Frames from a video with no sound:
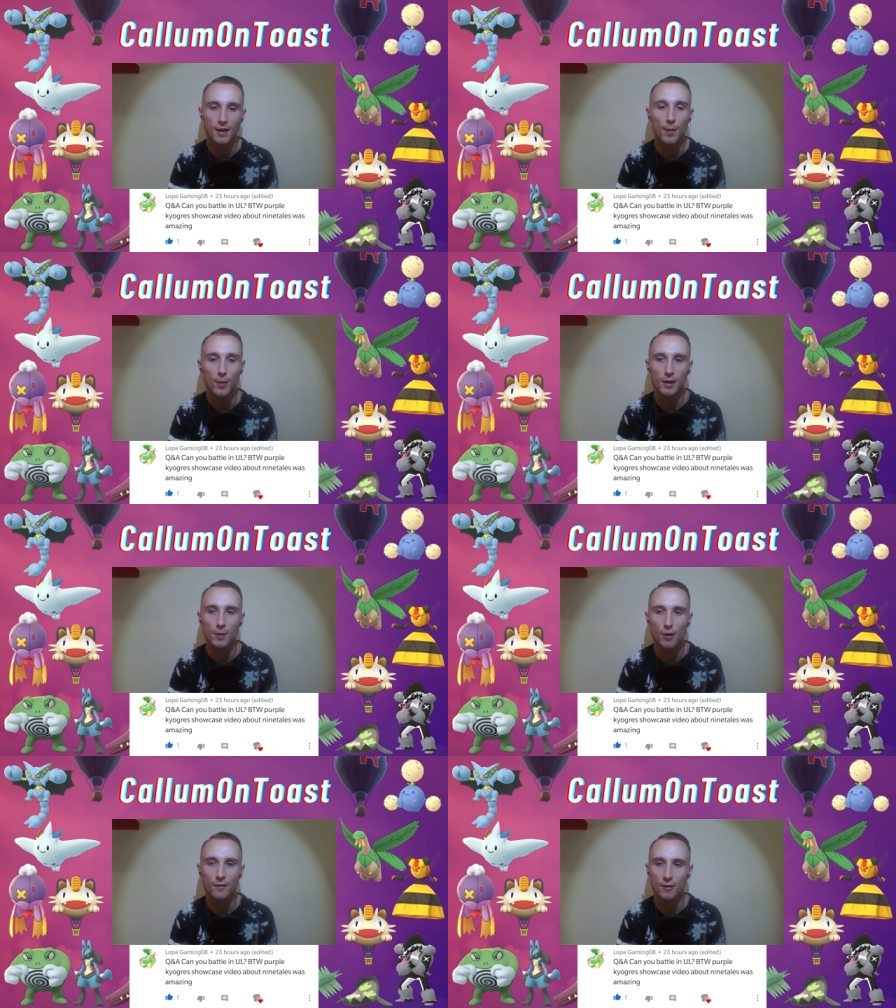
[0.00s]
I'm not going
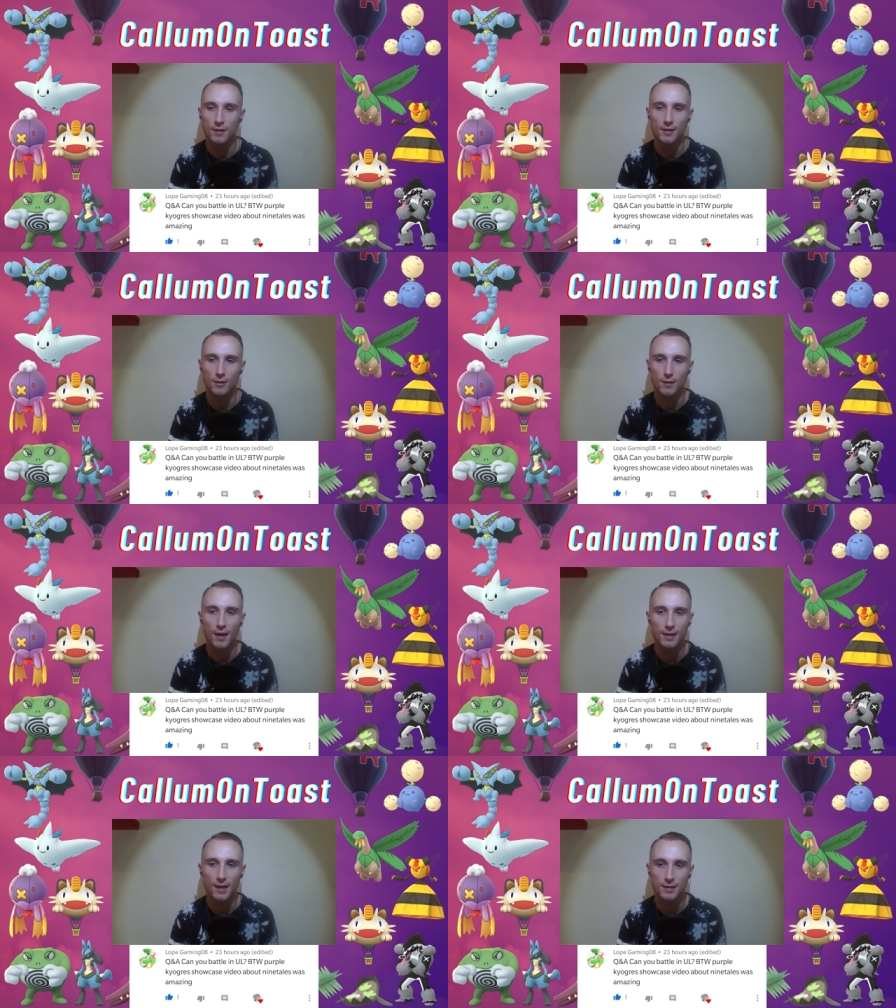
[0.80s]
to bother until
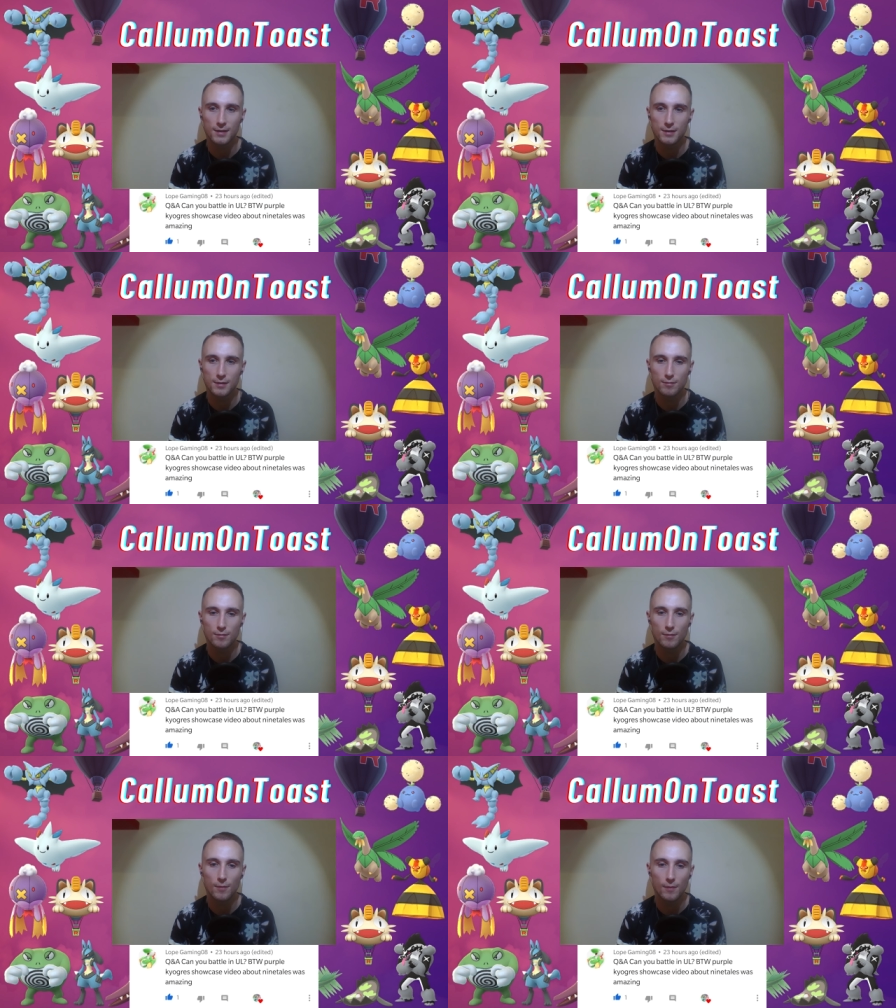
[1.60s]
that gets
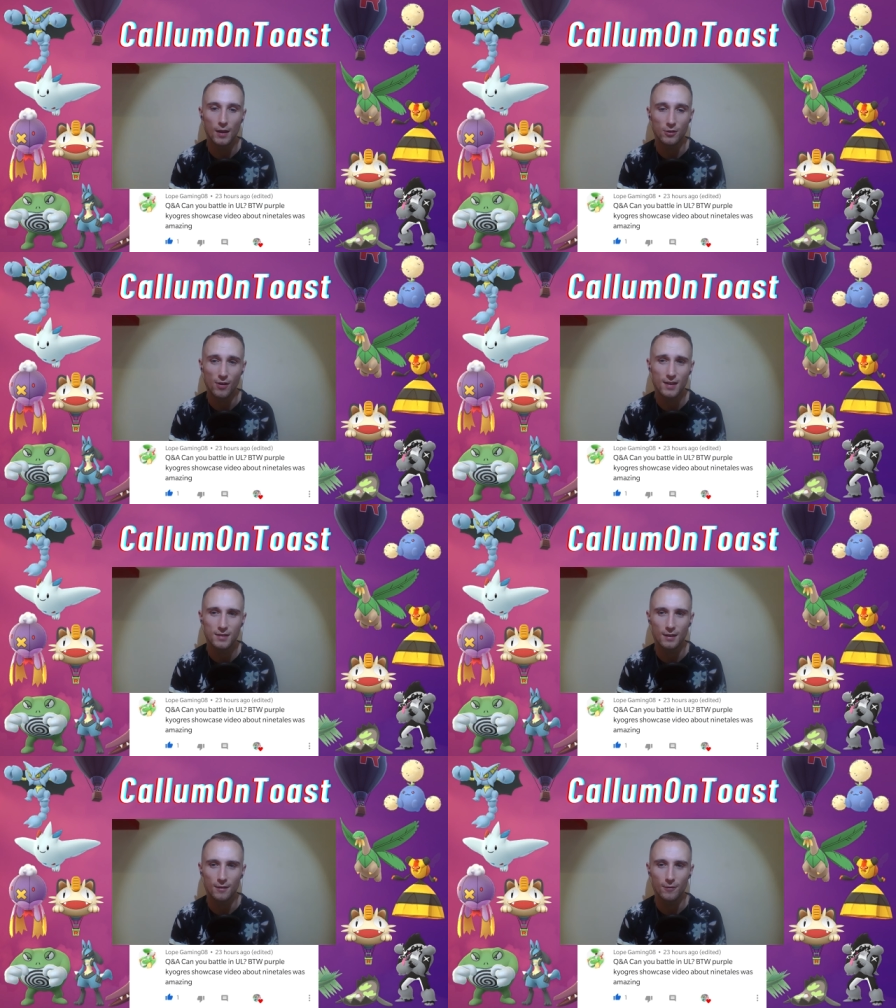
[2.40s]

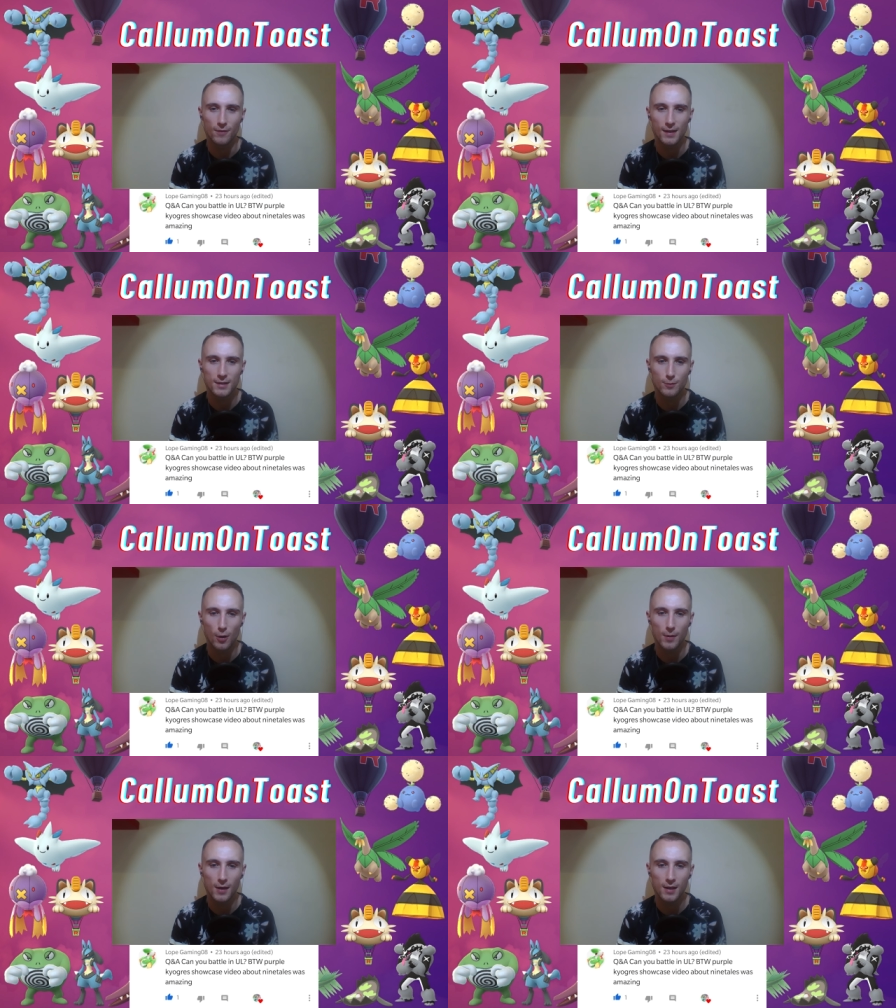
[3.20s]
addressed and fixed
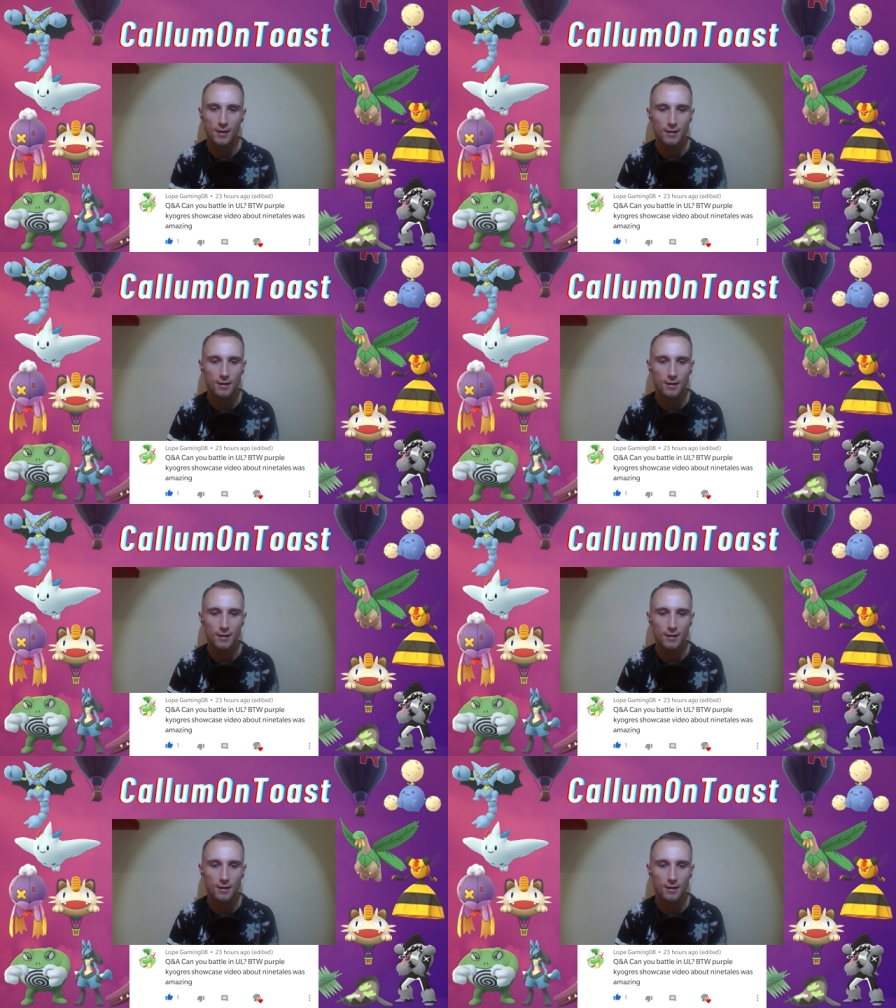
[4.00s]
properly.